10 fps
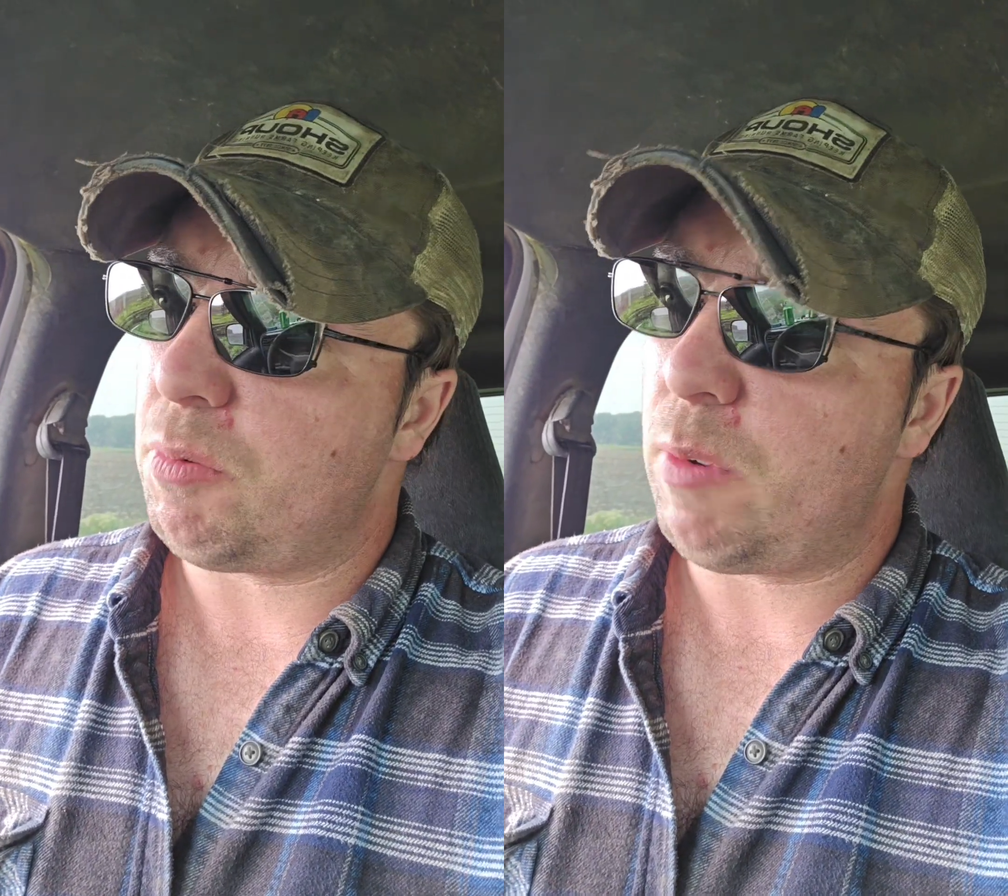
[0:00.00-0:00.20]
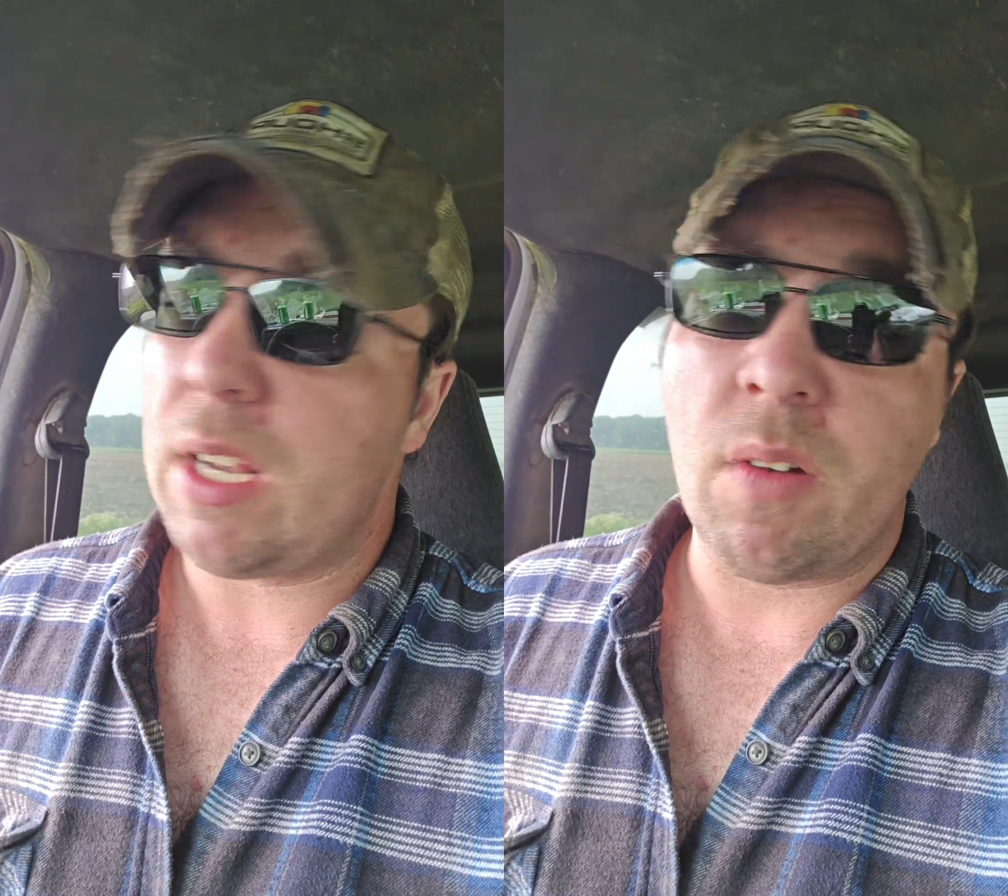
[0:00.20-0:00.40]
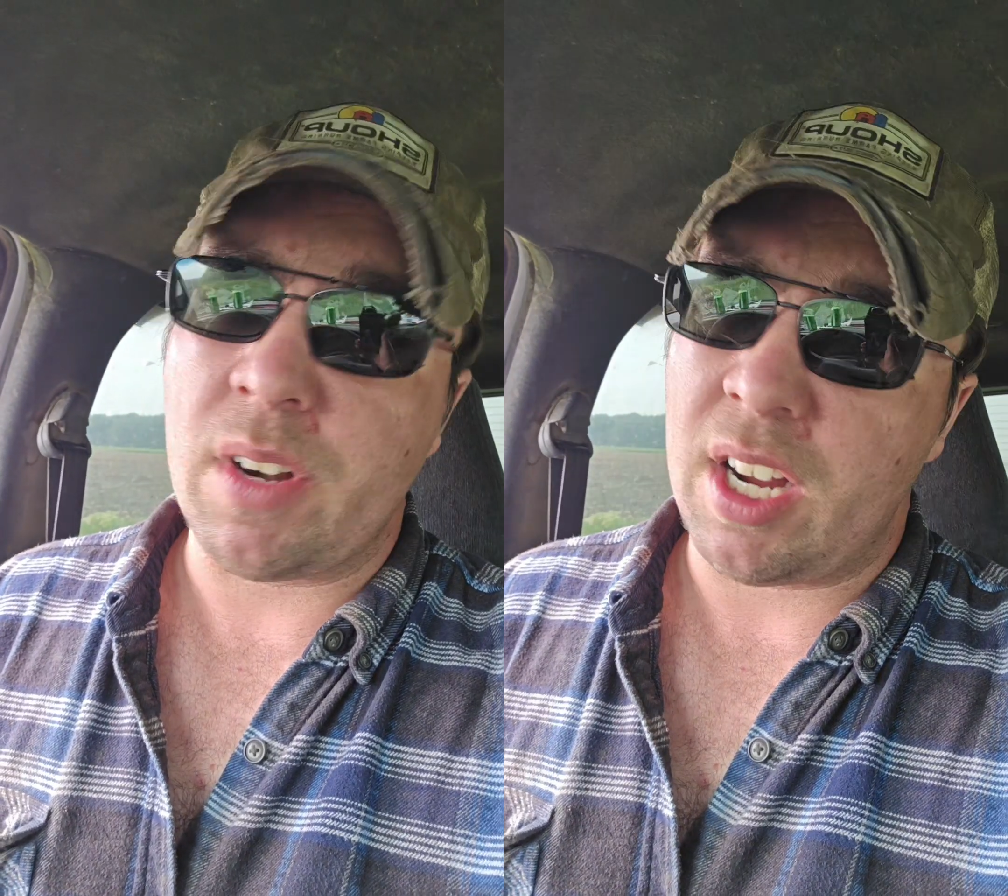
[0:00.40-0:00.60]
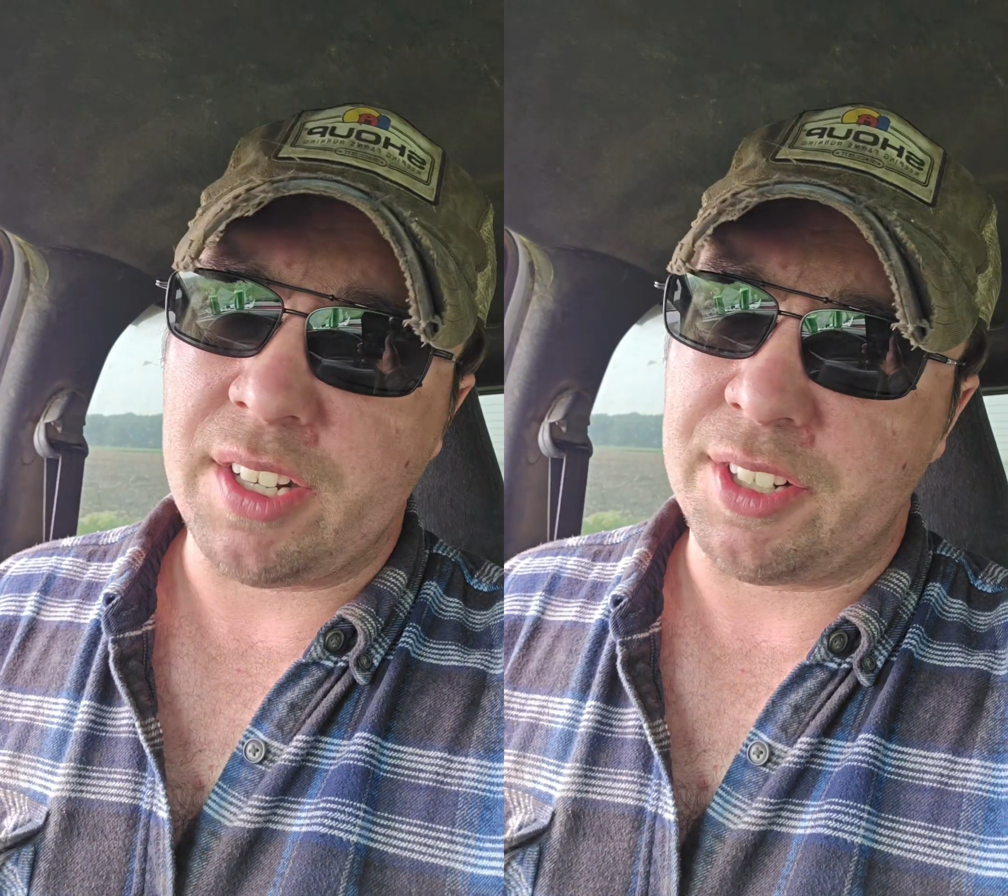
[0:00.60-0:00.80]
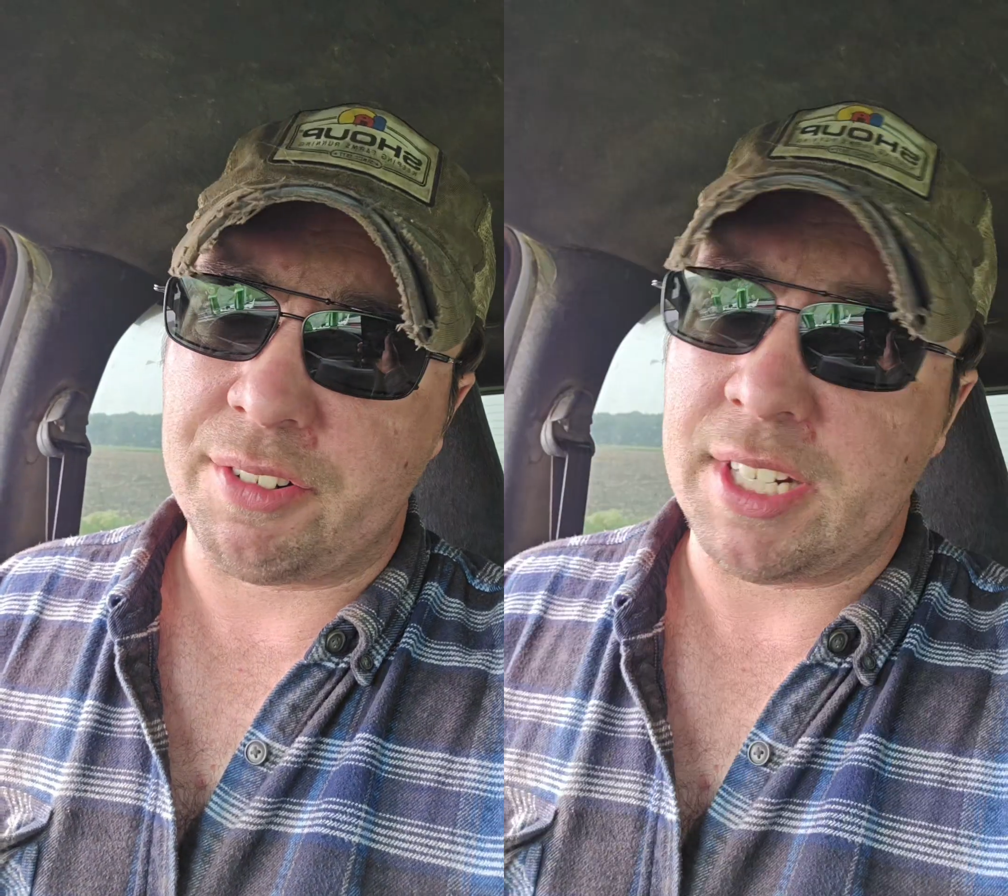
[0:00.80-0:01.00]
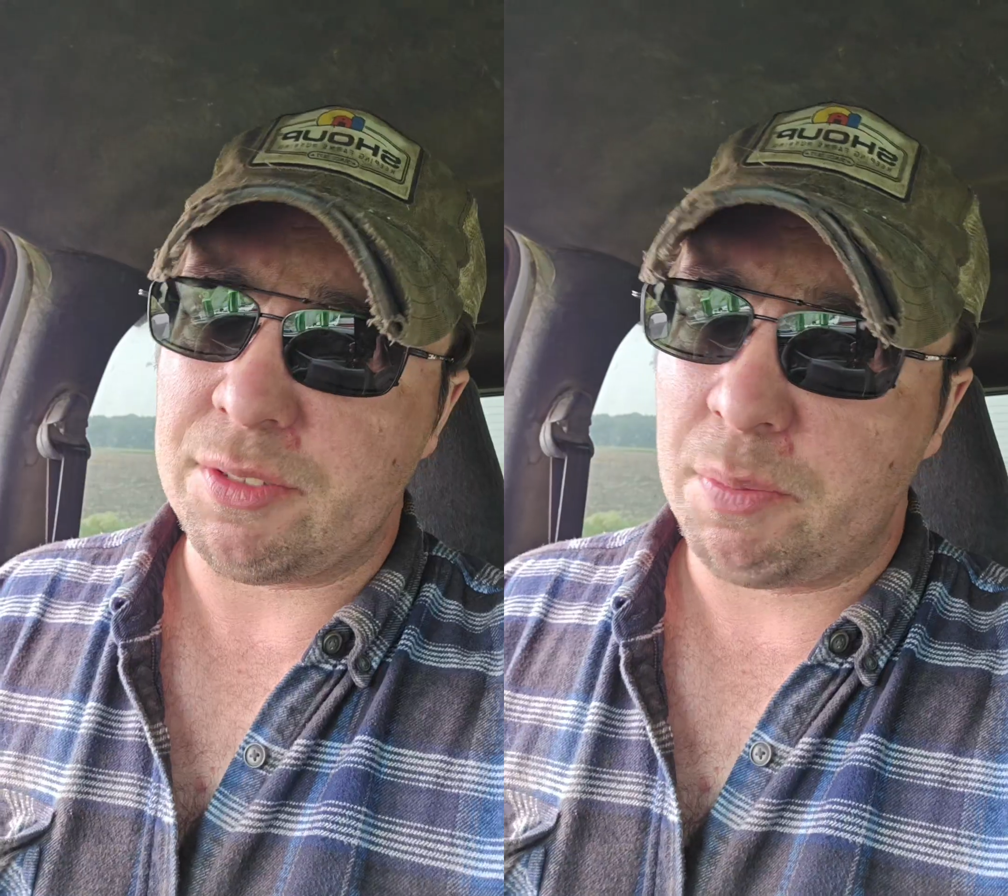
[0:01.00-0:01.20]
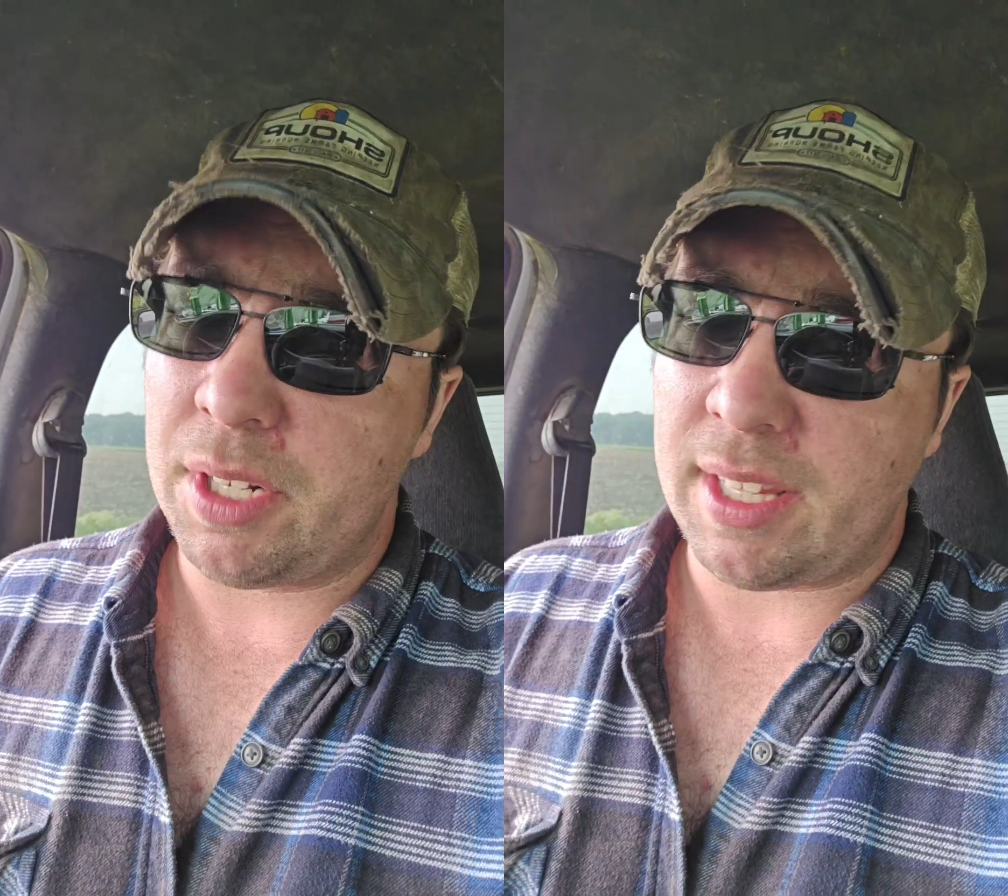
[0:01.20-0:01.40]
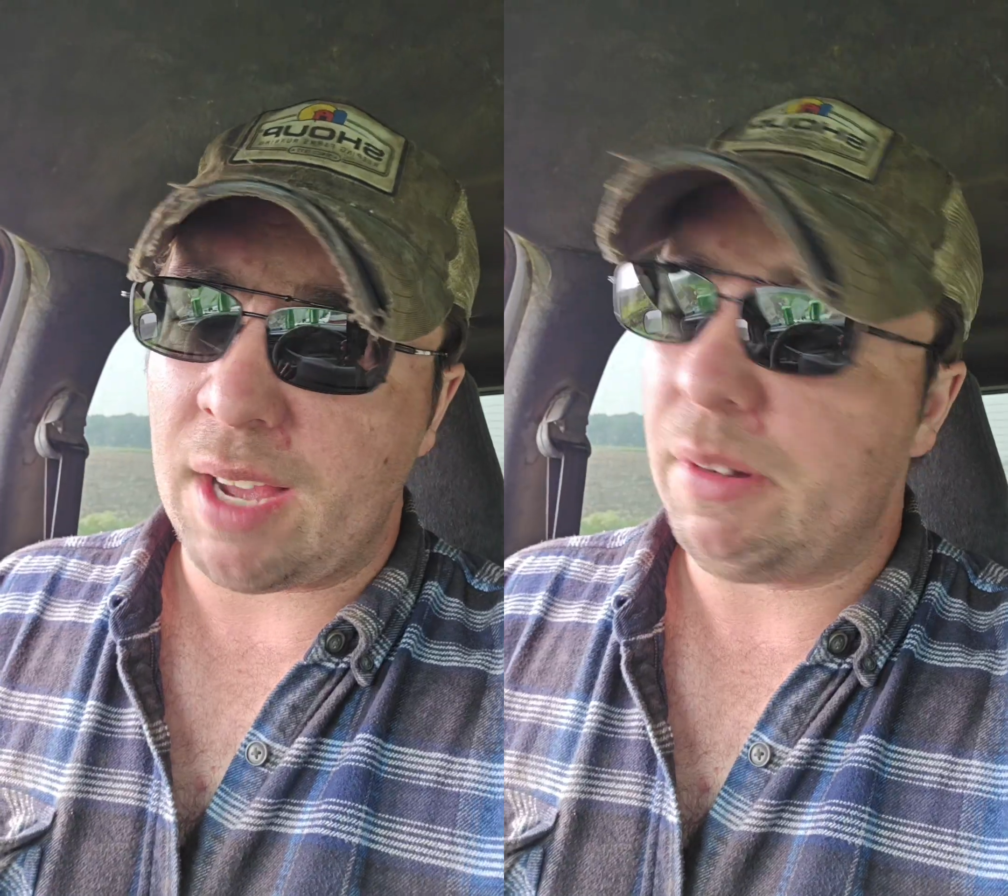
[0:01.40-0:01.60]
well over 100 degrees. We'll
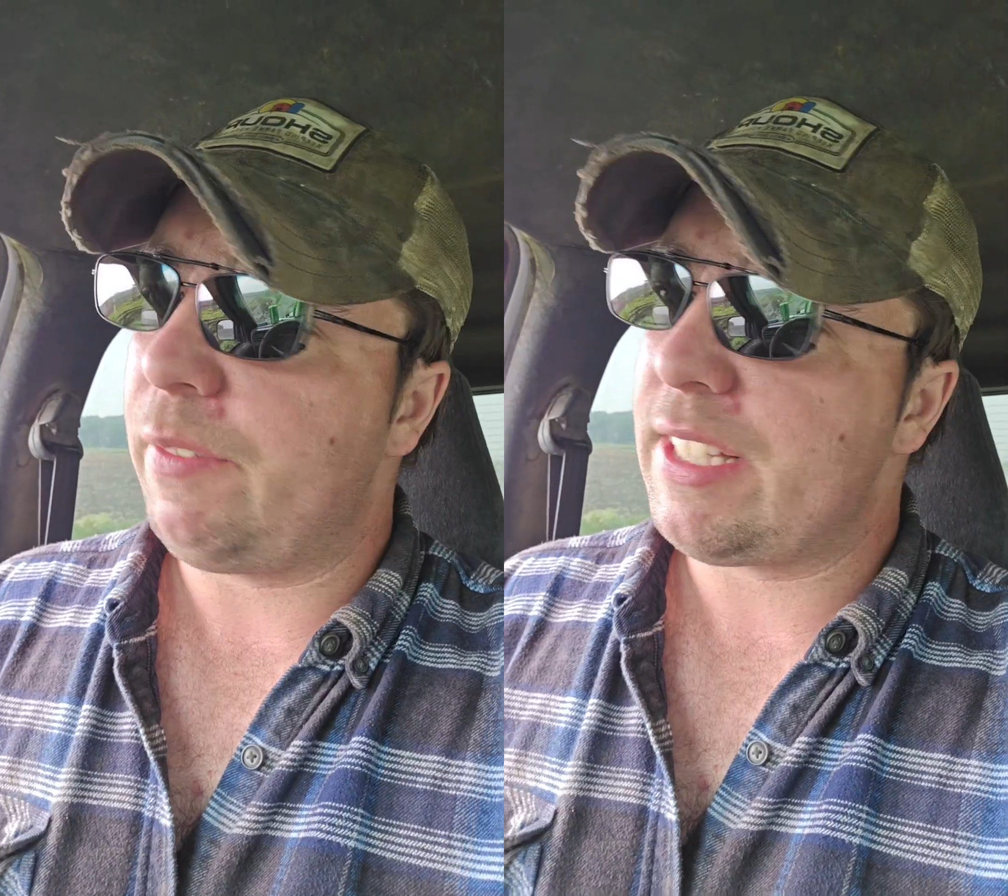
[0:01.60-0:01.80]
put it that way.